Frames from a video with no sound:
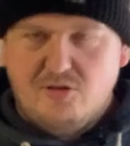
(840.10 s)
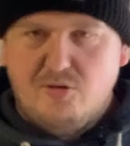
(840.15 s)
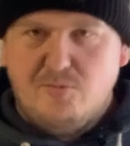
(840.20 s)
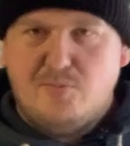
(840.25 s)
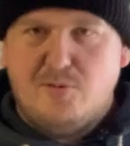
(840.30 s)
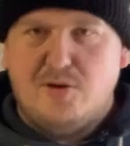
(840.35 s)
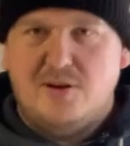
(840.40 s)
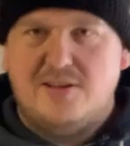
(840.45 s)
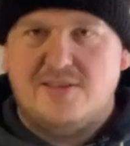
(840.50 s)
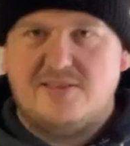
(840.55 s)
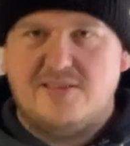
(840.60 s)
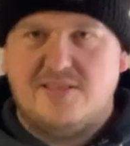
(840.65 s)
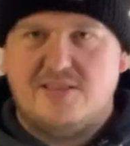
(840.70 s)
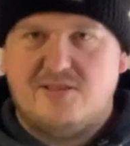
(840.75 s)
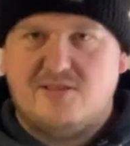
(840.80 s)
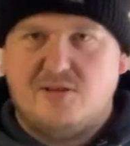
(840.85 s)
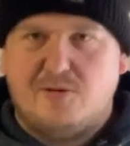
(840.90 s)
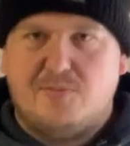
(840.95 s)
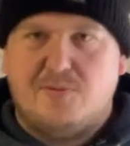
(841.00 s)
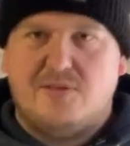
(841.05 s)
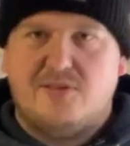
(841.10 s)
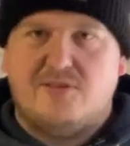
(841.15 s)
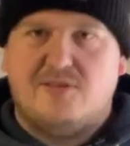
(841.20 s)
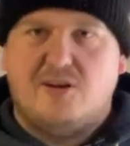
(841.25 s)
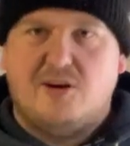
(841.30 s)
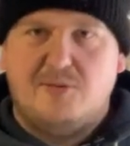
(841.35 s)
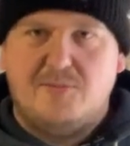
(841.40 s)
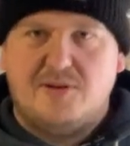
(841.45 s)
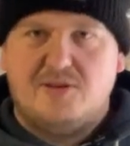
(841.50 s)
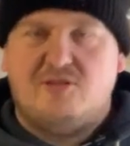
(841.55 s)
pulleys in the top of the
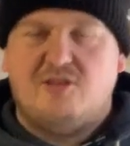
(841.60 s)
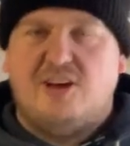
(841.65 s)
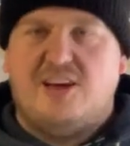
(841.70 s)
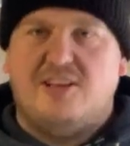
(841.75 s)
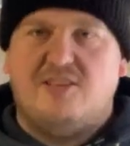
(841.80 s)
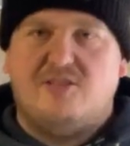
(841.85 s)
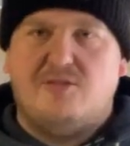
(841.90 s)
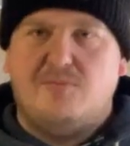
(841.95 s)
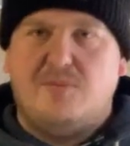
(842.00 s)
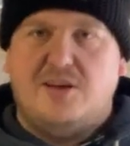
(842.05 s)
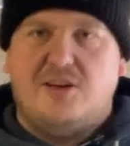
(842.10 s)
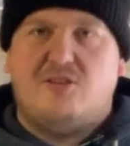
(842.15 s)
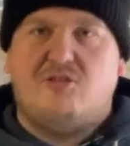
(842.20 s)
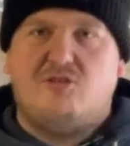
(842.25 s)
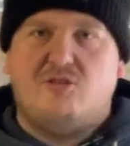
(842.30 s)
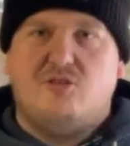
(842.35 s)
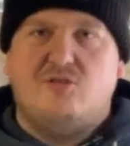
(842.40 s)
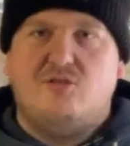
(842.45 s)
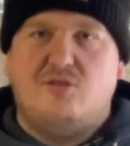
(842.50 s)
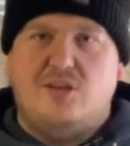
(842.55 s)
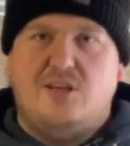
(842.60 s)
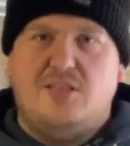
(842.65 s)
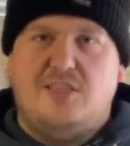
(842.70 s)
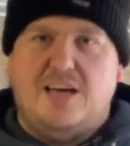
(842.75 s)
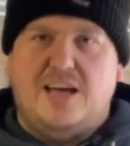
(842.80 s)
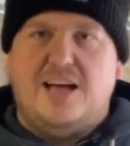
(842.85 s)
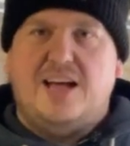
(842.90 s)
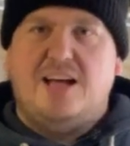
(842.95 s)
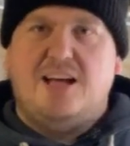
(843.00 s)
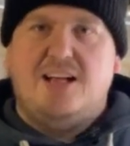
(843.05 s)
timing chain to make sure that
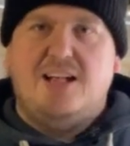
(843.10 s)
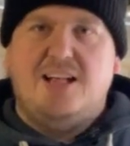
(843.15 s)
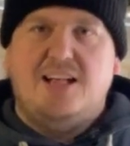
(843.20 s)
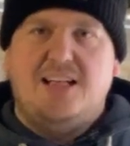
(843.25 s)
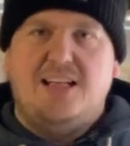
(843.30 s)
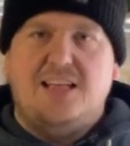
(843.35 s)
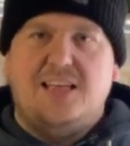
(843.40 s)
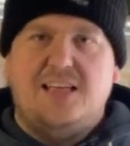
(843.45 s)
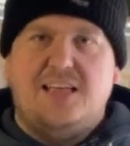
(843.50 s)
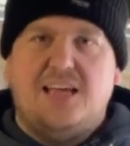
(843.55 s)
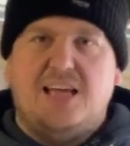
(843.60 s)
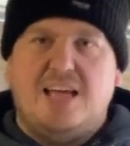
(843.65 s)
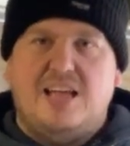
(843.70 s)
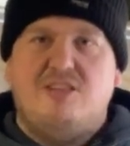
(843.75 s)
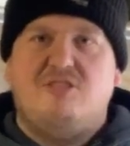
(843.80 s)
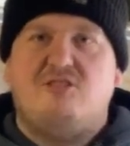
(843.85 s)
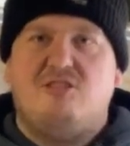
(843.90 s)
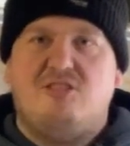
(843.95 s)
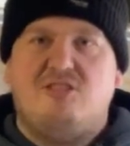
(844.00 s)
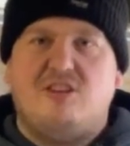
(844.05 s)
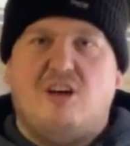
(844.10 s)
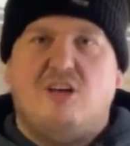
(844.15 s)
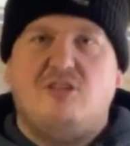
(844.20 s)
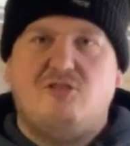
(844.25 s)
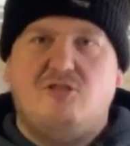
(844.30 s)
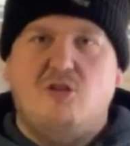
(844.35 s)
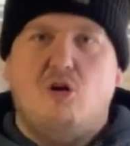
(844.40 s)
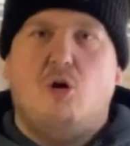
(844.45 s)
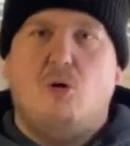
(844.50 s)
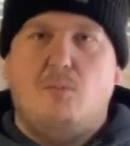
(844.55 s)
that engine
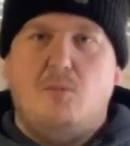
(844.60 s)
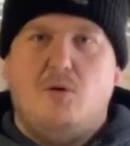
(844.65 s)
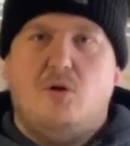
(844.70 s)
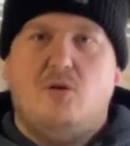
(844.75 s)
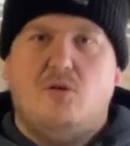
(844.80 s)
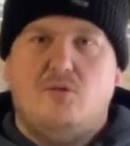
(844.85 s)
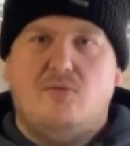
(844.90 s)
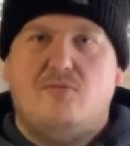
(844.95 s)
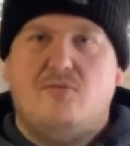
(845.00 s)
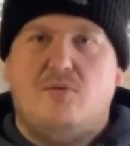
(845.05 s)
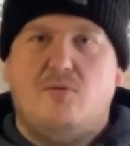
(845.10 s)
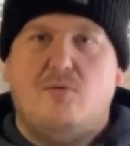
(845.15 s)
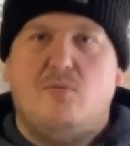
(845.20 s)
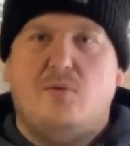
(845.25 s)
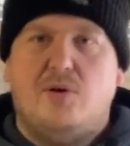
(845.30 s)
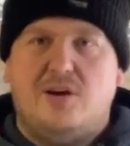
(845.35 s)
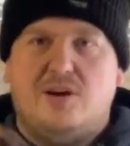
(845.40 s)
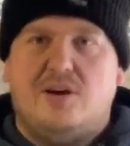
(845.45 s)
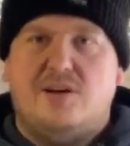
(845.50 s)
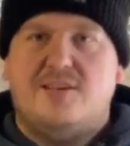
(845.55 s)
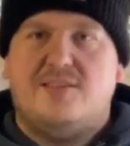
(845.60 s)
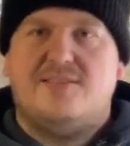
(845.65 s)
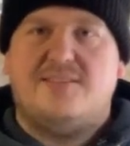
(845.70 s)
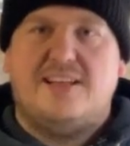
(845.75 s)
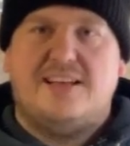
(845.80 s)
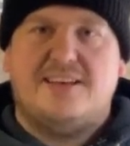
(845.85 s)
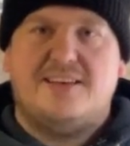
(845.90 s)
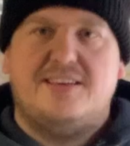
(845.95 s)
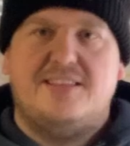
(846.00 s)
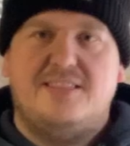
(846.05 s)
does not move when I
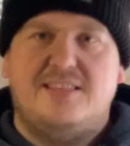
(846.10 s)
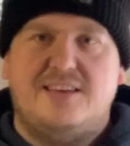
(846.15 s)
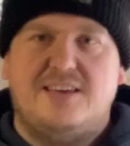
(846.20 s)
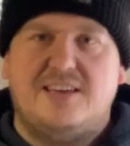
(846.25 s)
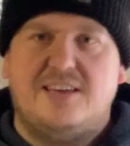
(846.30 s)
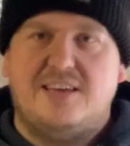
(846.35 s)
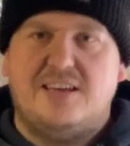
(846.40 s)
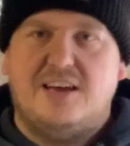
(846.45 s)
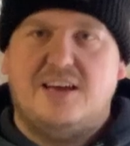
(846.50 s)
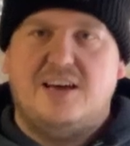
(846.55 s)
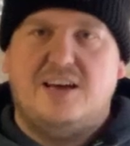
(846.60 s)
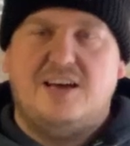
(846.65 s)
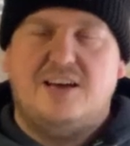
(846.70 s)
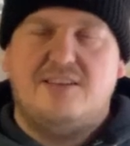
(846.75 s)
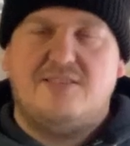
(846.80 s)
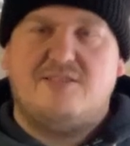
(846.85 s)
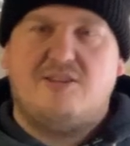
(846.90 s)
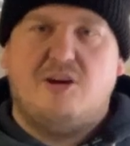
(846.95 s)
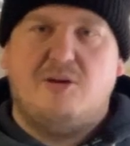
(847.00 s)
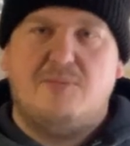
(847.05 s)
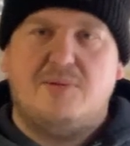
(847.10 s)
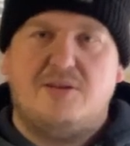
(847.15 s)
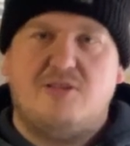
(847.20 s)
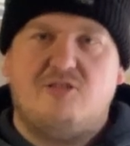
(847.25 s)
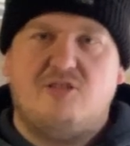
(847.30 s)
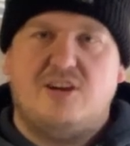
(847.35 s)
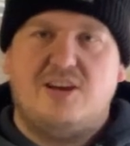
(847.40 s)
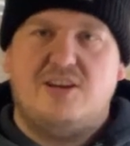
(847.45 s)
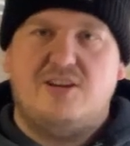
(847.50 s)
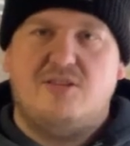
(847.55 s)
slacken the timing
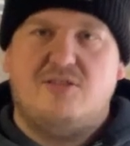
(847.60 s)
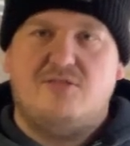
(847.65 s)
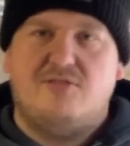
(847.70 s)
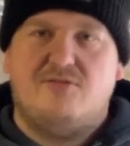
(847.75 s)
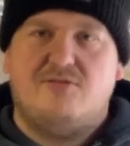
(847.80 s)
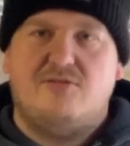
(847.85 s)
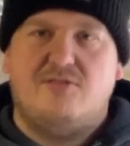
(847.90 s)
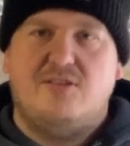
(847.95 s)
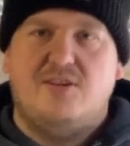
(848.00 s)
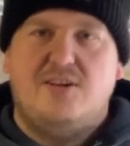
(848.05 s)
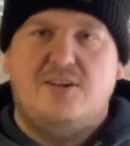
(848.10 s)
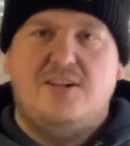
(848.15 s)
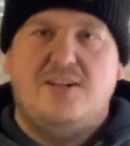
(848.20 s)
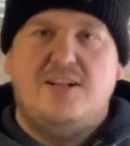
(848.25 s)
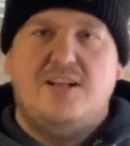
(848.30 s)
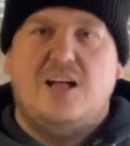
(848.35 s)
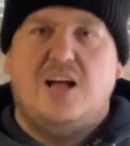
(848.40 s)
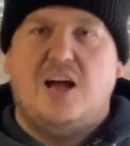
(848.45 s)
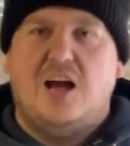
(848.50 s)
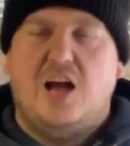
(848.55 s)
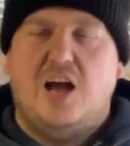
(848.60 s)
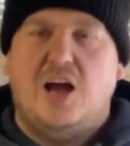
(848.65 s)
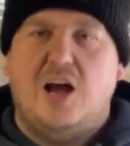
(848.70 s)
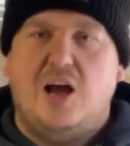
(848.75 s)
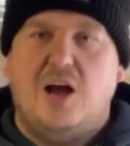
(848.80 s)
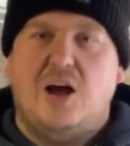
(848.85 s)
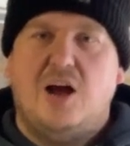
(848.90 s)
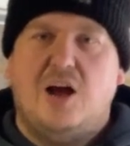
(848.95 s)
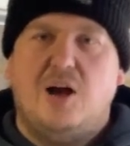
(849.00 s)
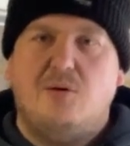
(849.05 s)
chain off.
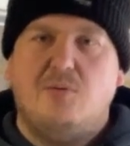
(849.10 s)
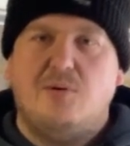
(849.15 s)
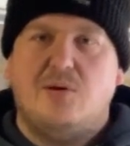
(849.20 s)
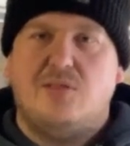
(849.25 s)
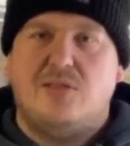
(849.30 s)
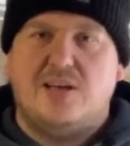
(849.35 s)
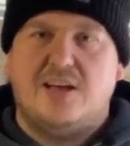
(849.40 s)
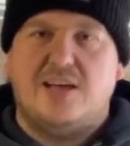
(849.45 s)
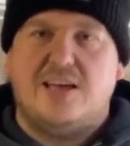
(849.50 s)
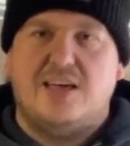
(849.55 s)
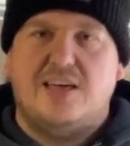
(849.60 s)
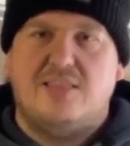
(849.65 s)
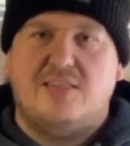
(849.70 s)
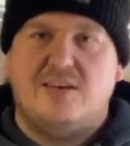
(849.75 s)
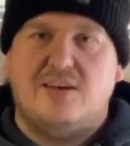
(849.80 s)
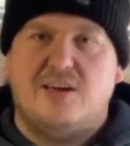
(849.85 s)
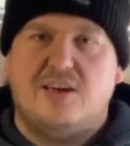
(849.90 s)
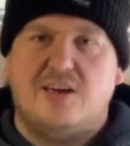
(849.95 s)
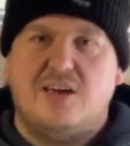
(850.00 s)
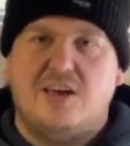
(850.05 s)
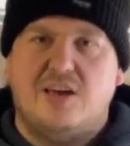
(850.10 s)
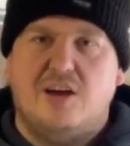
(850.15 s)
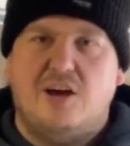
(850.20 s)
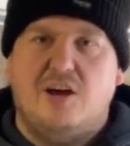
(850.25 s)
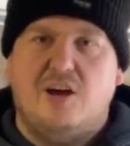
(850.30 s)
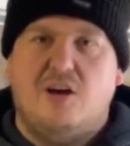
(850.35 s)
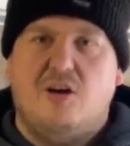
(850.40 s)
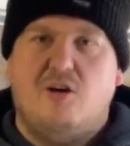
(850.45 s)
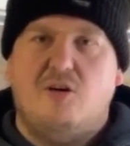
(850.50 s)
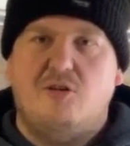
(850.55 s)
We'll then get the
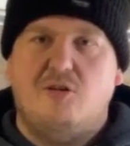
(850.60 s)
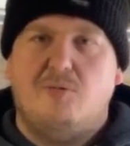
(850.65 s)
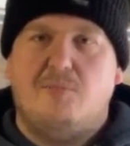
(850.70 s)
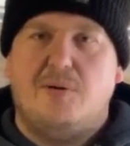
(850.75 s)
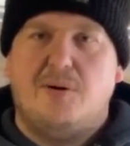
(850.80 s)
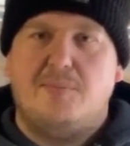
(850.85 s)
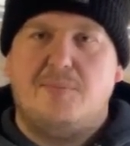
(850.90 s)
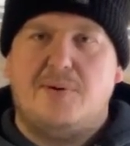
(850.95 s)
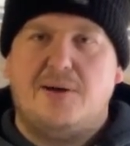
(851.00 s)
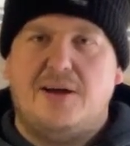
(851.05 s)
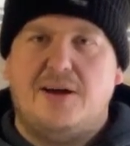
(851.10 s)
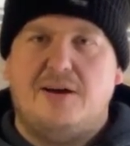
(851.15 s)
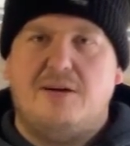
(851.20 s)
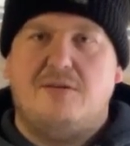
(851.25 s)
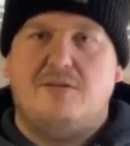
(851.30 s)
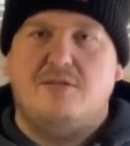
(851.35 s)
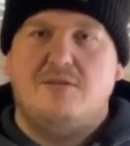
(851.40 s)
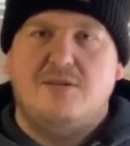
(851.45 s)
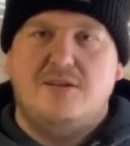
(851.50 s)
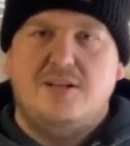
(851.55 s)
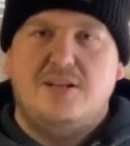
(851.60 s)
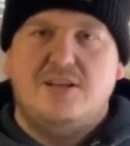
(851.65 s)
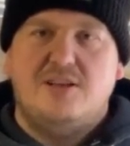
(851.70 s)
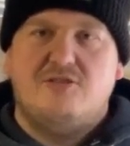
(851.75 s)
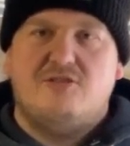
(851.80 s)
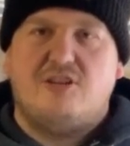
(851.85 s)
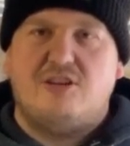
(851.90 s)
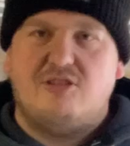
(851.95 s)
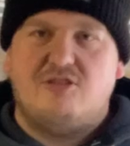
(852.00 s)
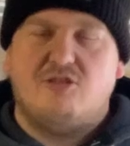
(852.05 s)
oil pump out,
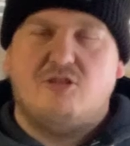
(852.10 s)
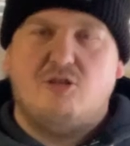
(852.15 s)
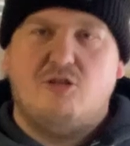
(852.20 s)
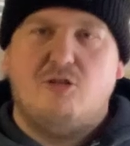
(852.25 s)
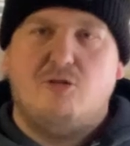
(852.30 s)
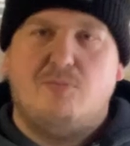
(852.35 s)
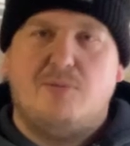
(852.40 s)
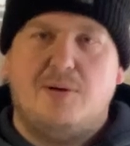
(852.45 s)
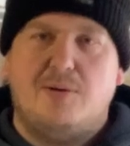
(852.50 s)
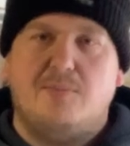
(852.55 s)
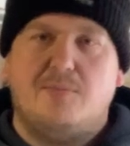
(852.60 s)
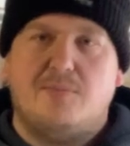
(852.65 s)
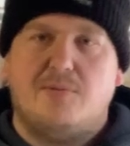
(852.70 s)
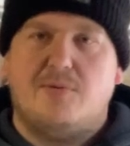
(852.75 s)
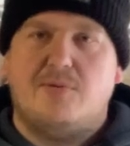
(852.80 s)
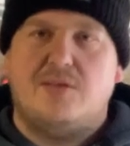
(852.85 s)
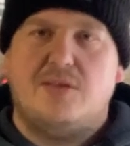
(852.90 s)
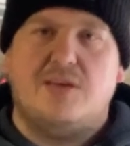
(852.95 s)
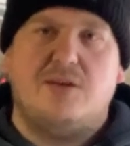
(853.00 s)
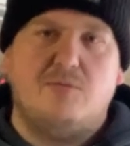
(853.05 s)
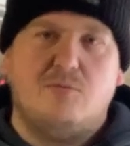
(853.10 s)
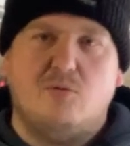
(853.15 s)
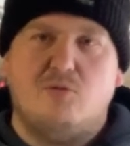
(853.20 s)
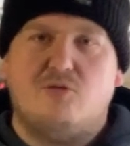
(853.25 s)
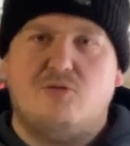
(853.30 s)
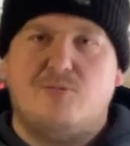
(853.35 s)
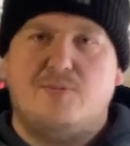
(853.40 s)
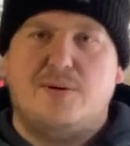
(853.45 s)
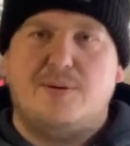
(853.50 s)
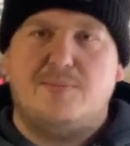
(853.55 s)
change the oil pump. The
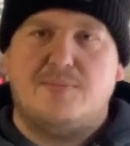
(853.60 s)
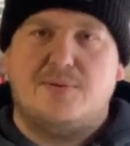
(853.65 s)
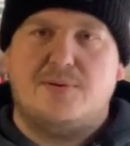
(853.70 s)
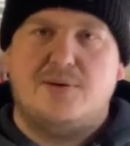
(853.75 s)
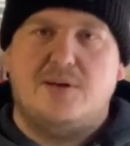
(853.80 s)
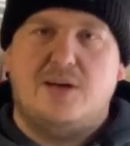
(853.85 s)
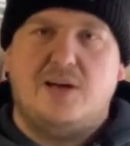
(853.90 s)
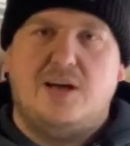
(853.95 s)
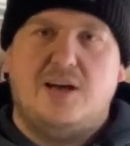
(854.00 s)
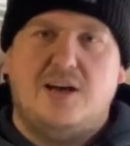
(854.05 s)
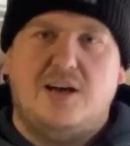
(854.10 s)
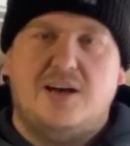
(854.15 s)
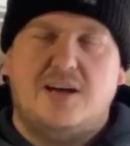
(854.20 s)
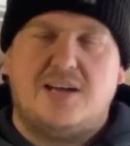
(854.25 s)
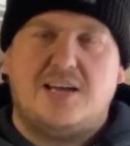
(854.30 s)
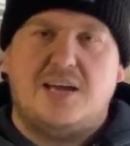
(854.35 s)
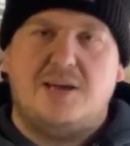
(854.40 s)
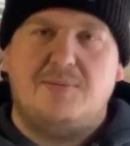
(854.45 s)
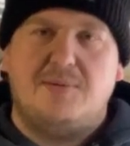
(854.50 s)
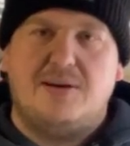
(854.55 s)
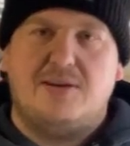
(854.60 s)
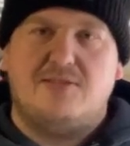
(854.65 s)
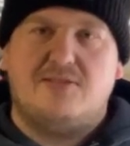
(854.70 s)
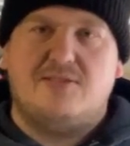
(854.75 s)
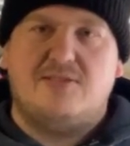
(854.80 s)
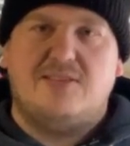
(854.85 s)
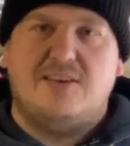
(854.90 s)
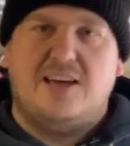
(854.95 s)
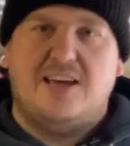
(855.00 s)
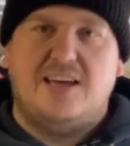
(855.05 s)
water pump came out
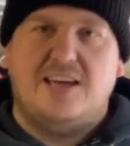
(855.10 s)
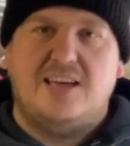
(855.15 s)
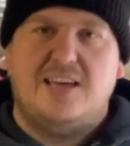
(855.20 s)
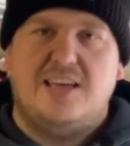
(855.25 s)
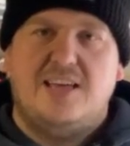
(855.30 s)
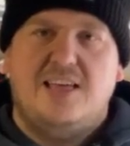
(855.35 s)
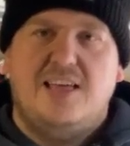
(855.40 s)
today.